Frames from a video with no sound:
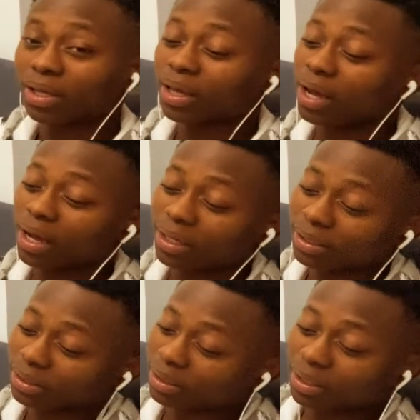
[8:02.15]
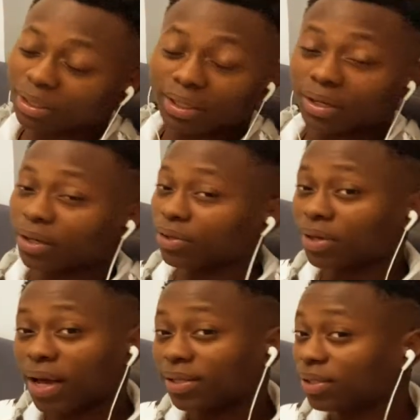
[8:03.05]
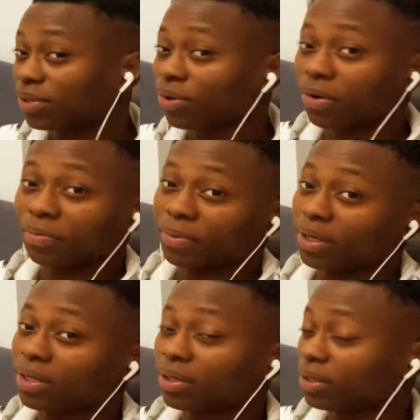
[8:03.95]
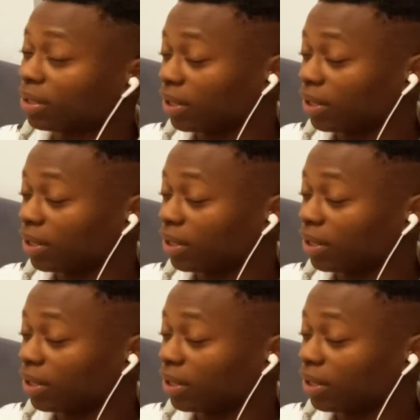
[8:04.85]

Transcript: Yeah, and you guys saw it, man.